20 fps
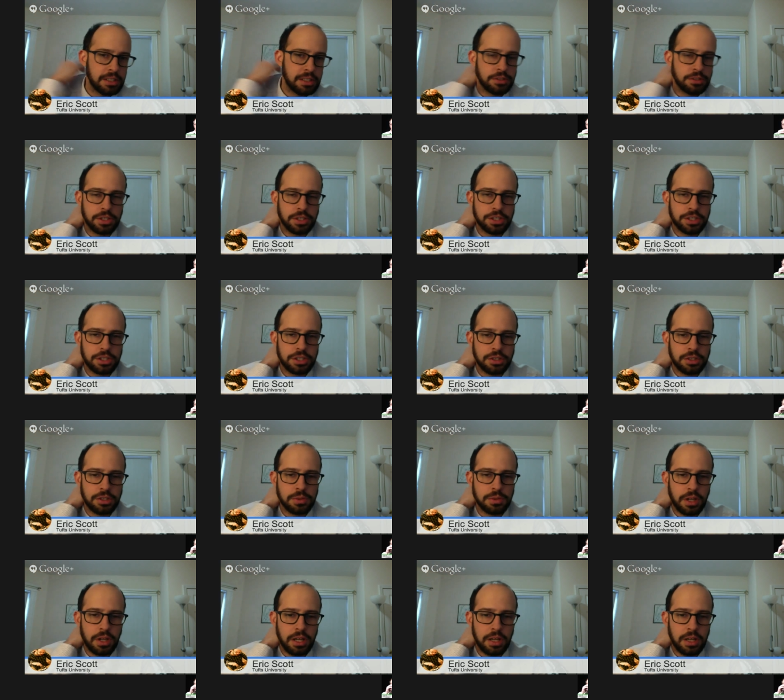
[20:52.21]
traditions we're
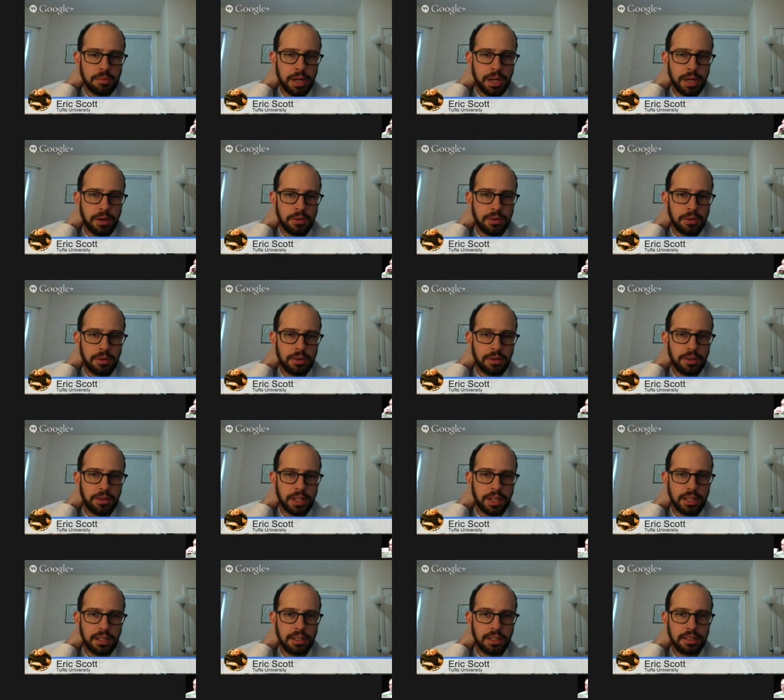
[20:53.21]
talking about, or are
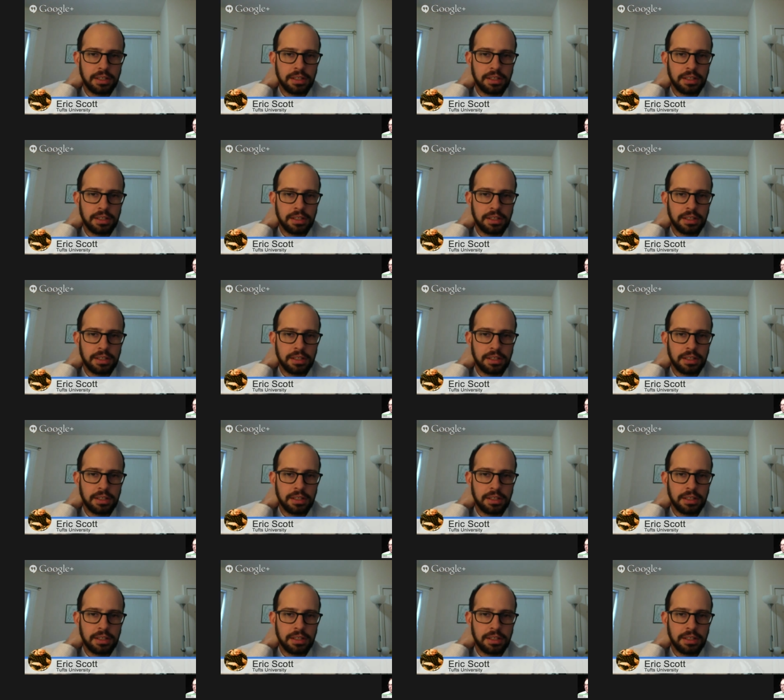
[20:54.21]
they?